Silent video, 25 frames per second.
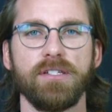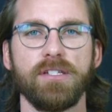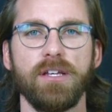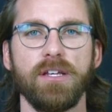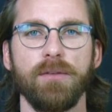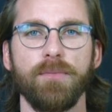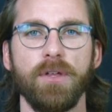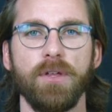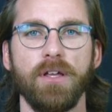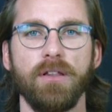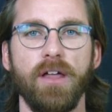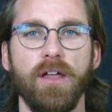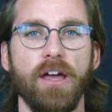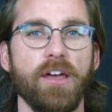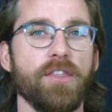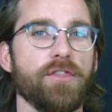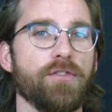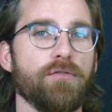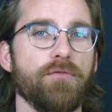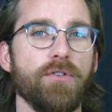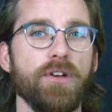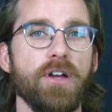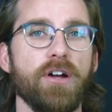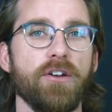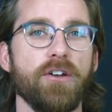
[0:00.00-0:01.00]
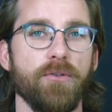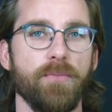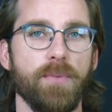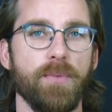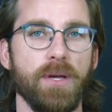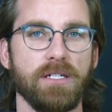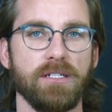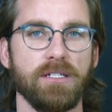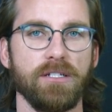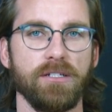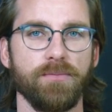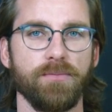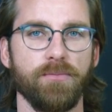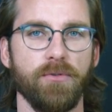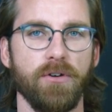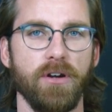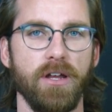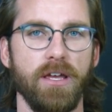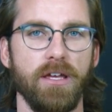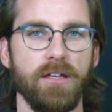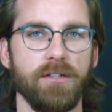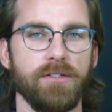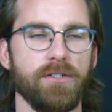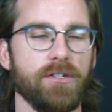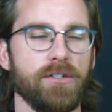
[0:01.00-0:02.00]
something like 300 pixels per
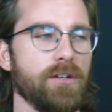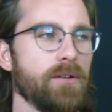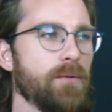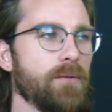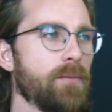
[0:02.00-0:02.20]
inch?